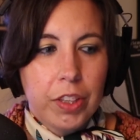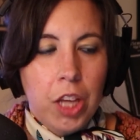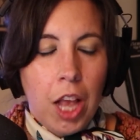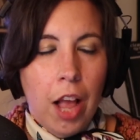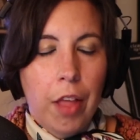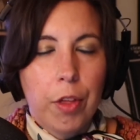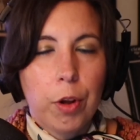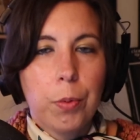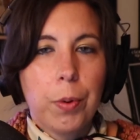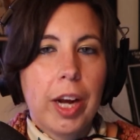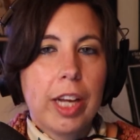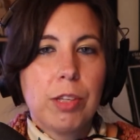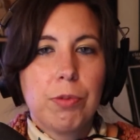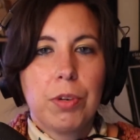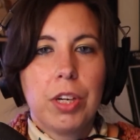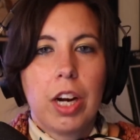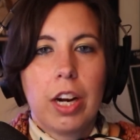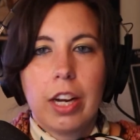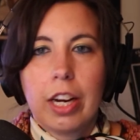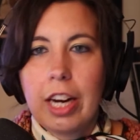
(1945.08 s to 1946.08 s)
Otherwise,
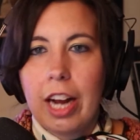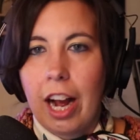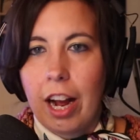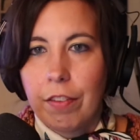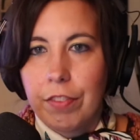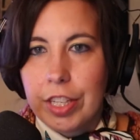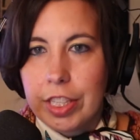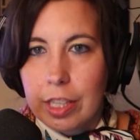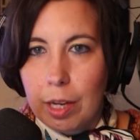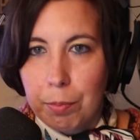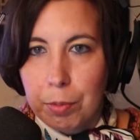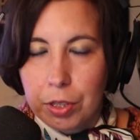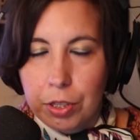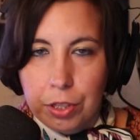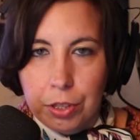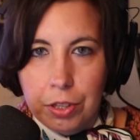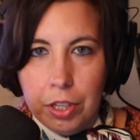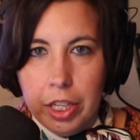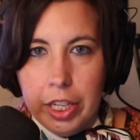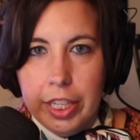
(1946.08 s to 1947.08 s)
we're not going to have these
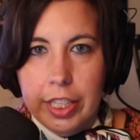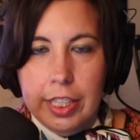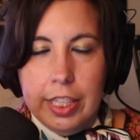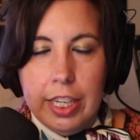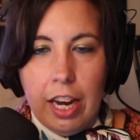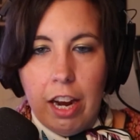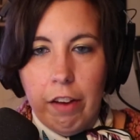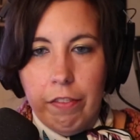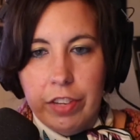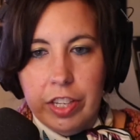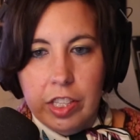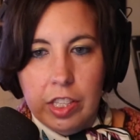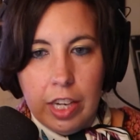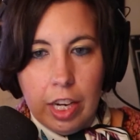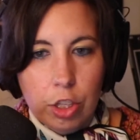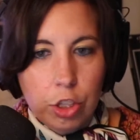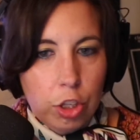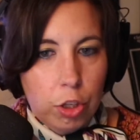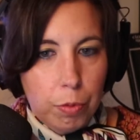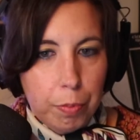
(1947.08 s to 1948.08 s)
opportunities to have these
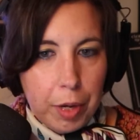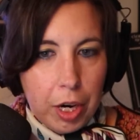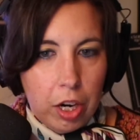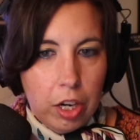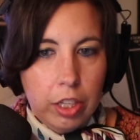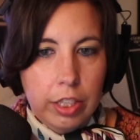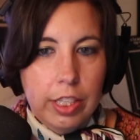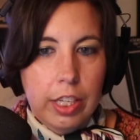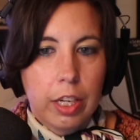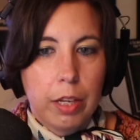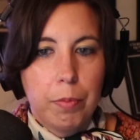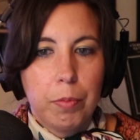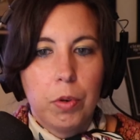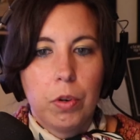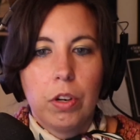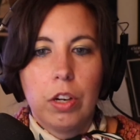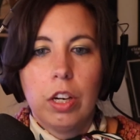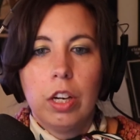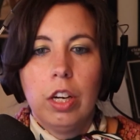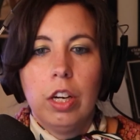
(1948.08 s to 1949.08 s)
national parks
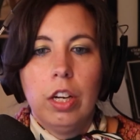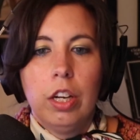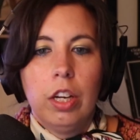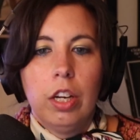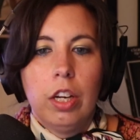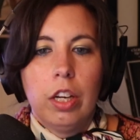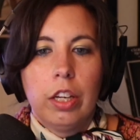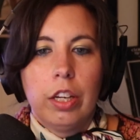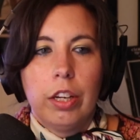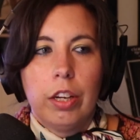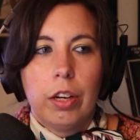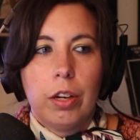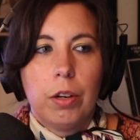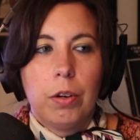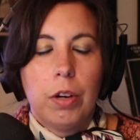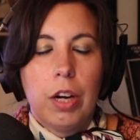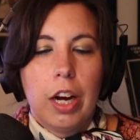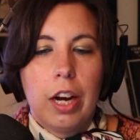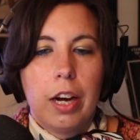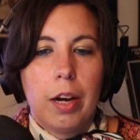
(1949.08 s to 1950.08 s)
anymore.
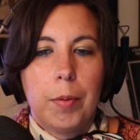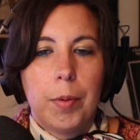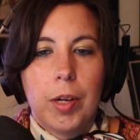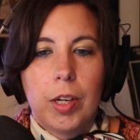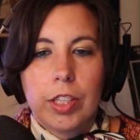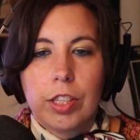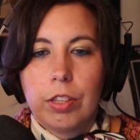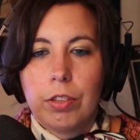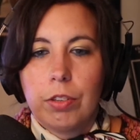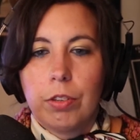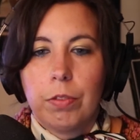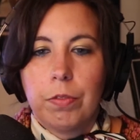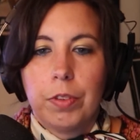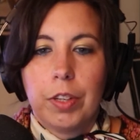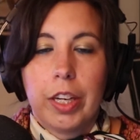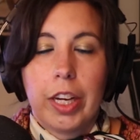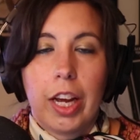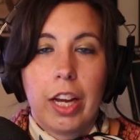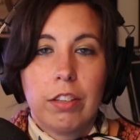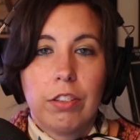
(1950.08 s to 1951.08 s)
Also don't
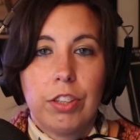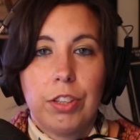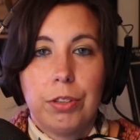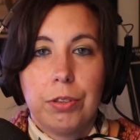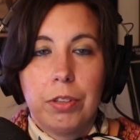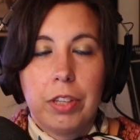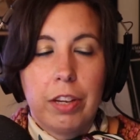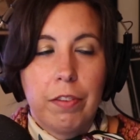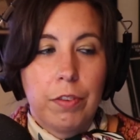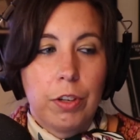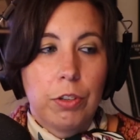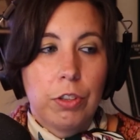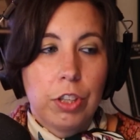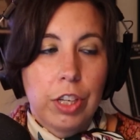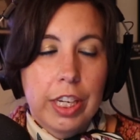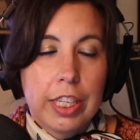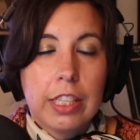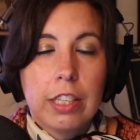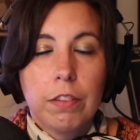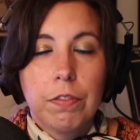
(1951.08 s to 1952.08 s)
forget to leave no
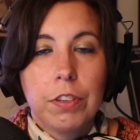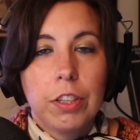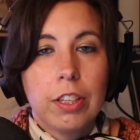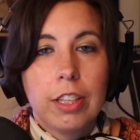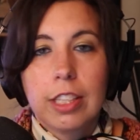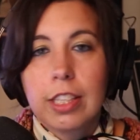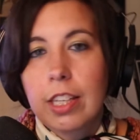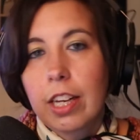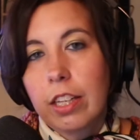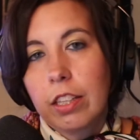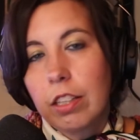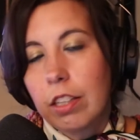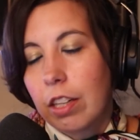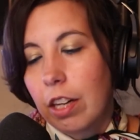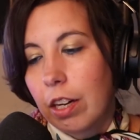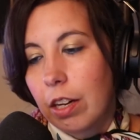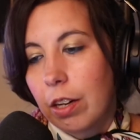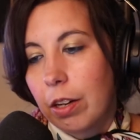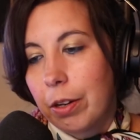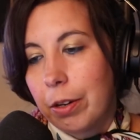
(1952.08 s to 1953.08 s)
trace if you decide to
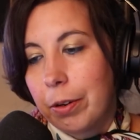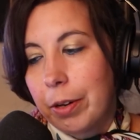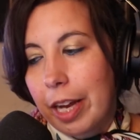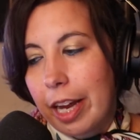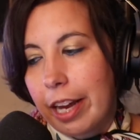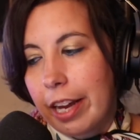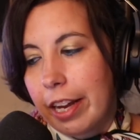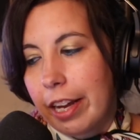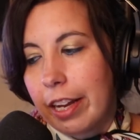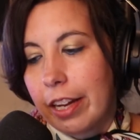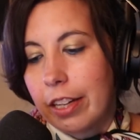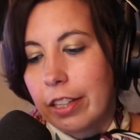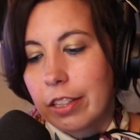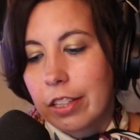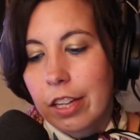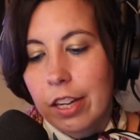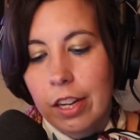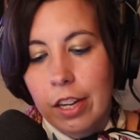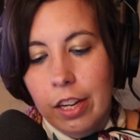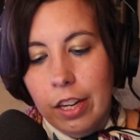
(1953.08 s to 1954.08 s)
go.
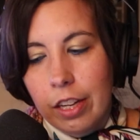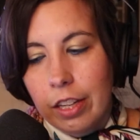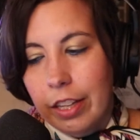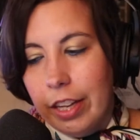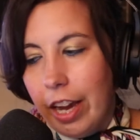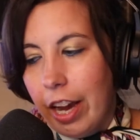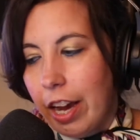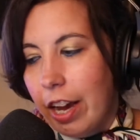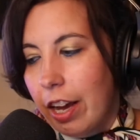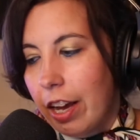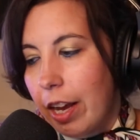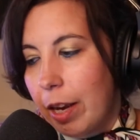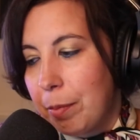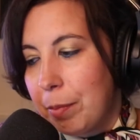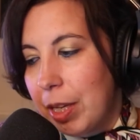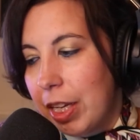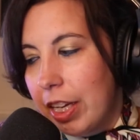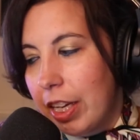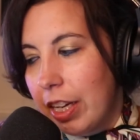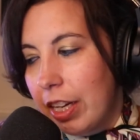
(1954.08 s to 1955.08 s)
And yeah, I
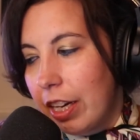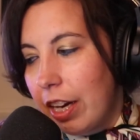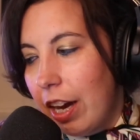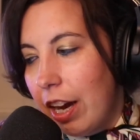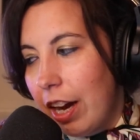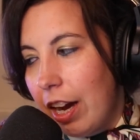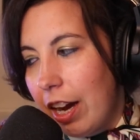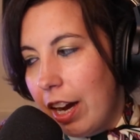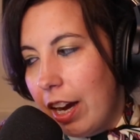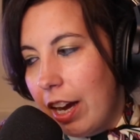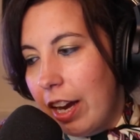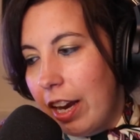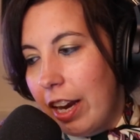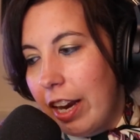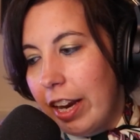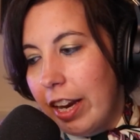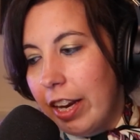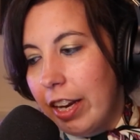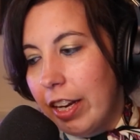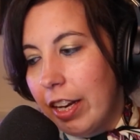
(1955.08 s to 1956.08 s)
mean,
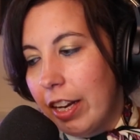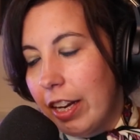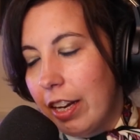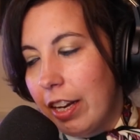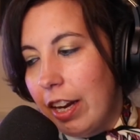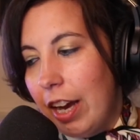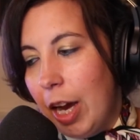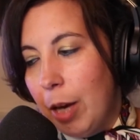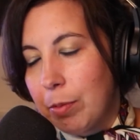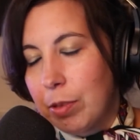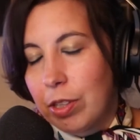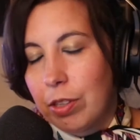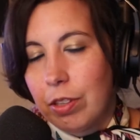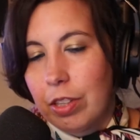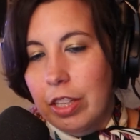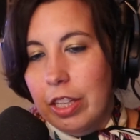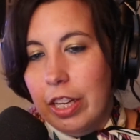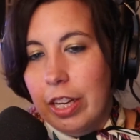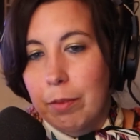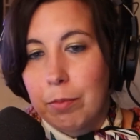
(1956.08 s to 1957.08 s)
I
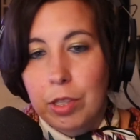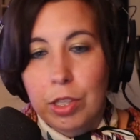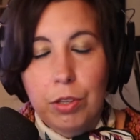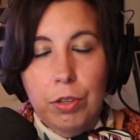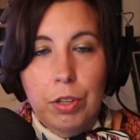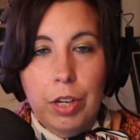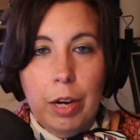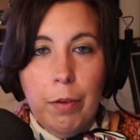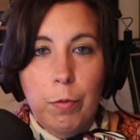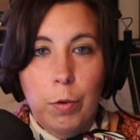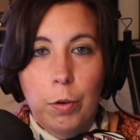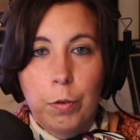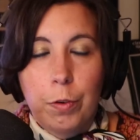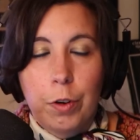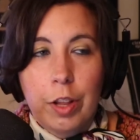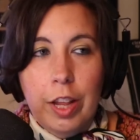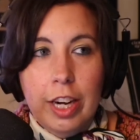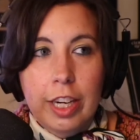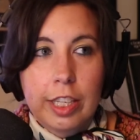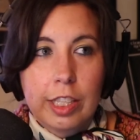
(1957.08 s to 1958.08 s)
absolutely am so grateful
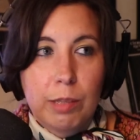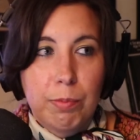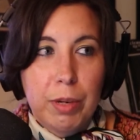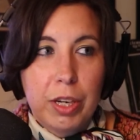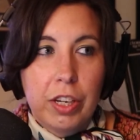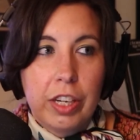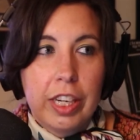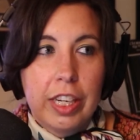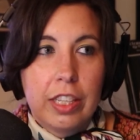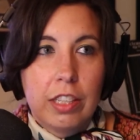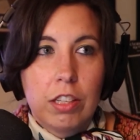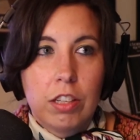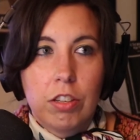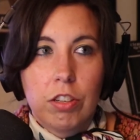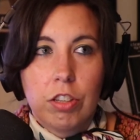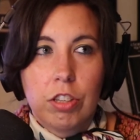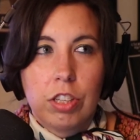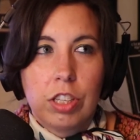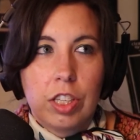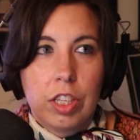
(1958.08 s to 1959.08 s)
for that experience.
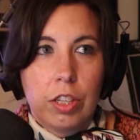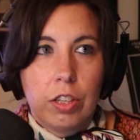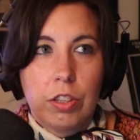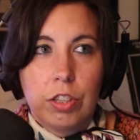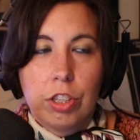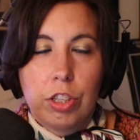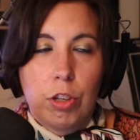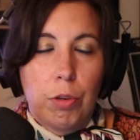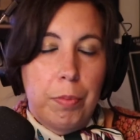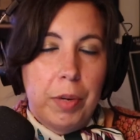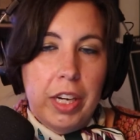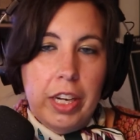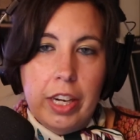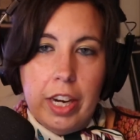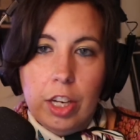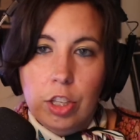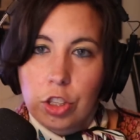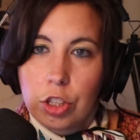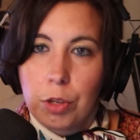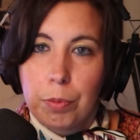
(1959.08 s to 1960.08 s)
There's still so many
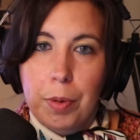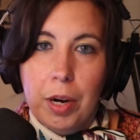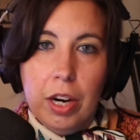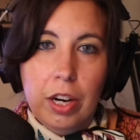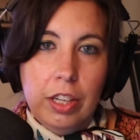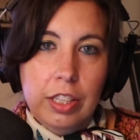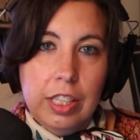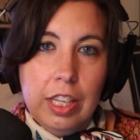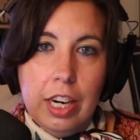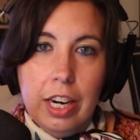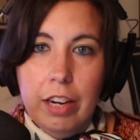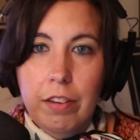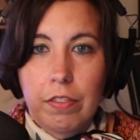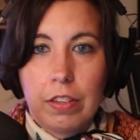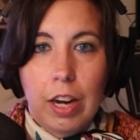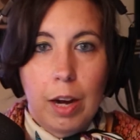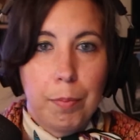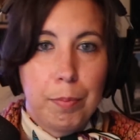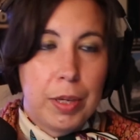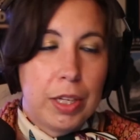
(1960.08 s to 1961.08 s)
national parks that I have
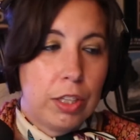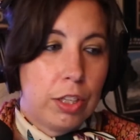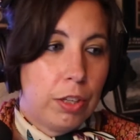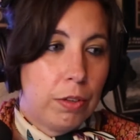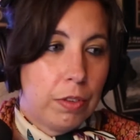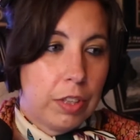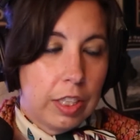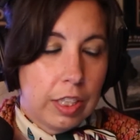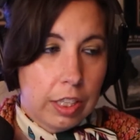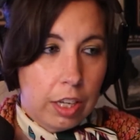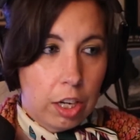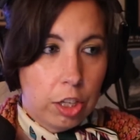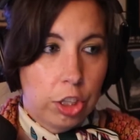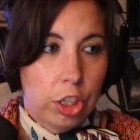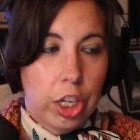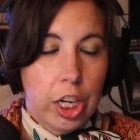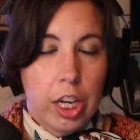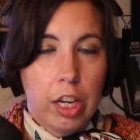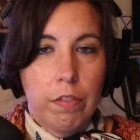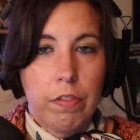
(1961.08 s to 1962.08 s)
not been to in this
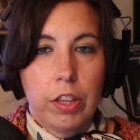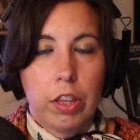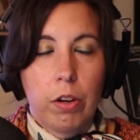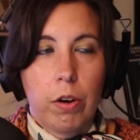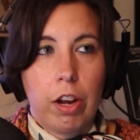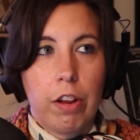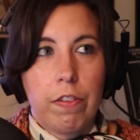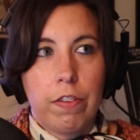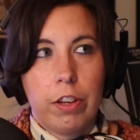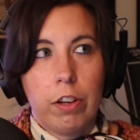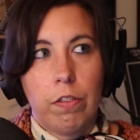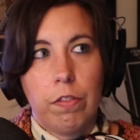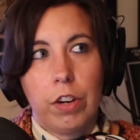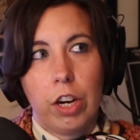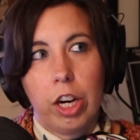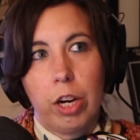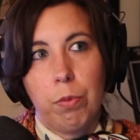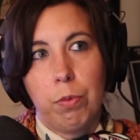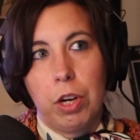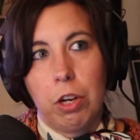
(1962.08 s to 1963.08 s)
country, even though I feel
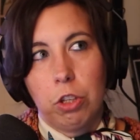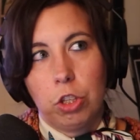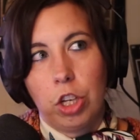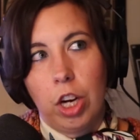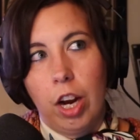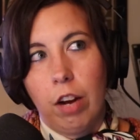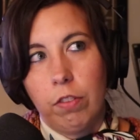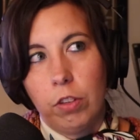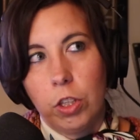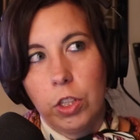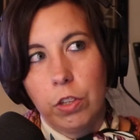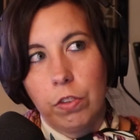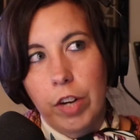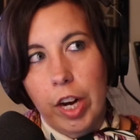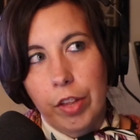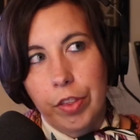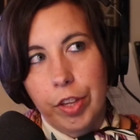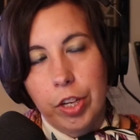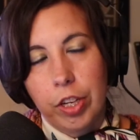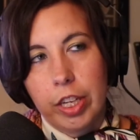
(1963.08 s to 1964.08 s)
very well traveled
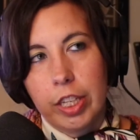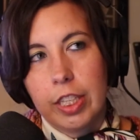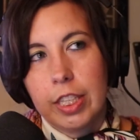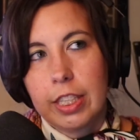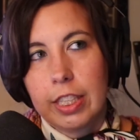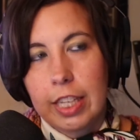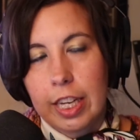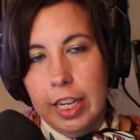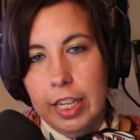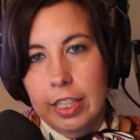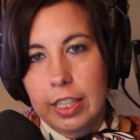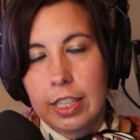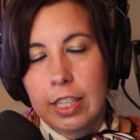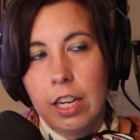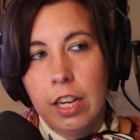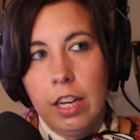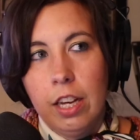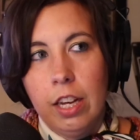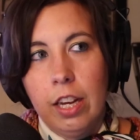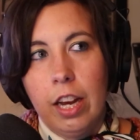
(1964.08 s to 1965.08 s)
around the United States.
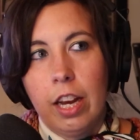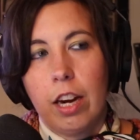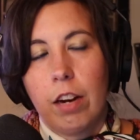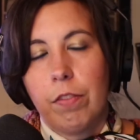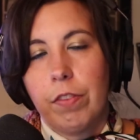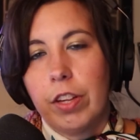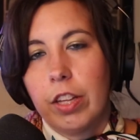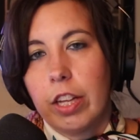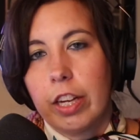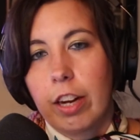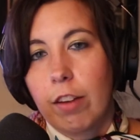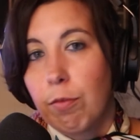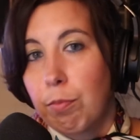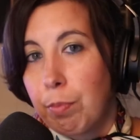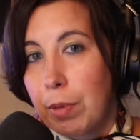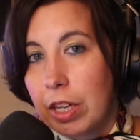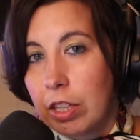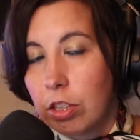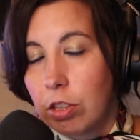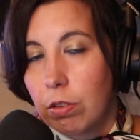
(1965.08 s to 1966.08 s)
And I feel like I've
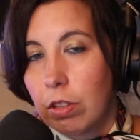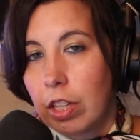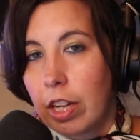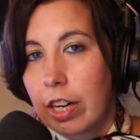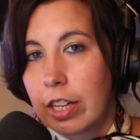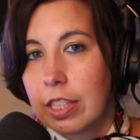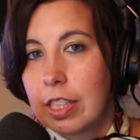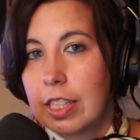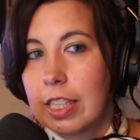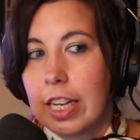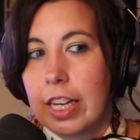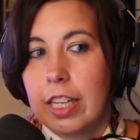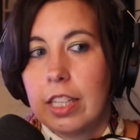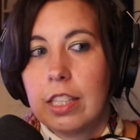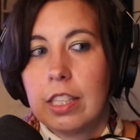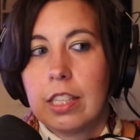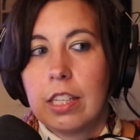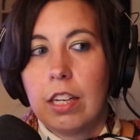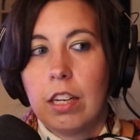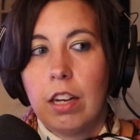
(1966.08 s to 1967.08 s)
been to a lot of
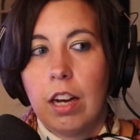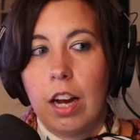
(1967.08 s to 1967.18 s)
states.